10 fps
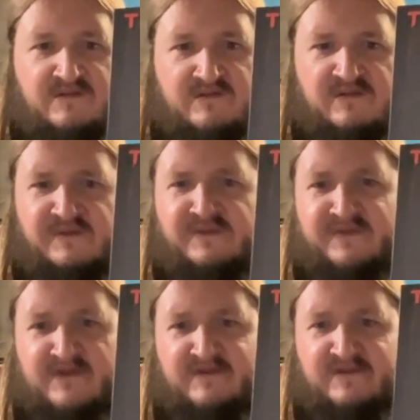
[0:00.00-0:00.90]
Look no
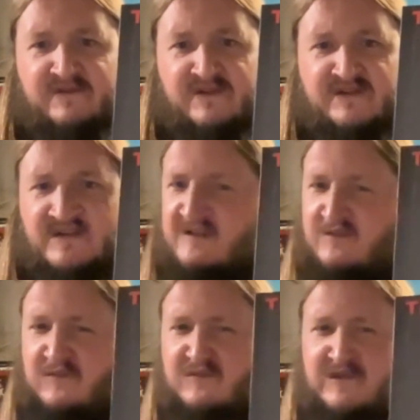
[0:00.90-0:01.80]
further than this and
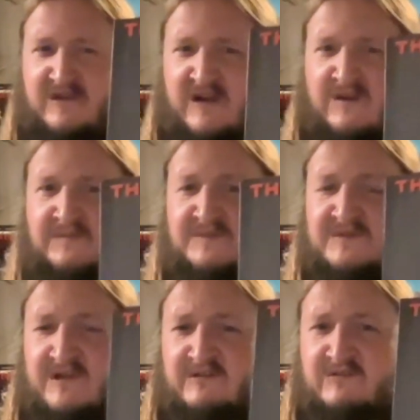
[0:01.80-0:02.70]
all the other albums
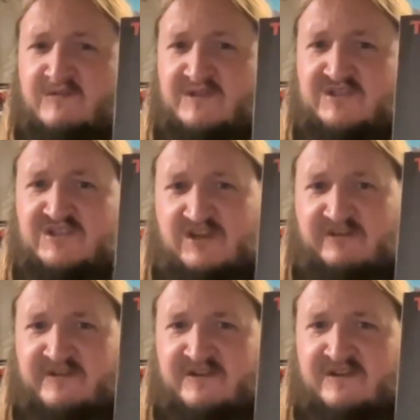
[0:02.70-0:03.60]
that I will be
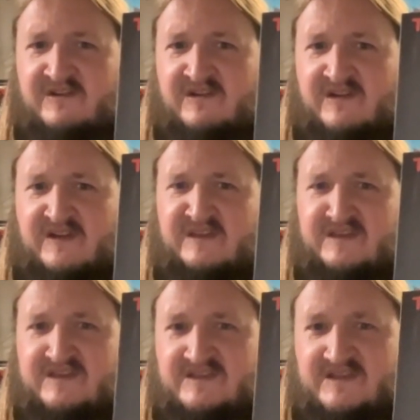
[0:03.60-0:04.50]
showing in
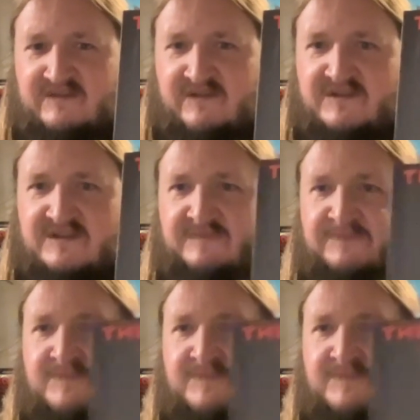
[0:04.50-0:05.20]
this series.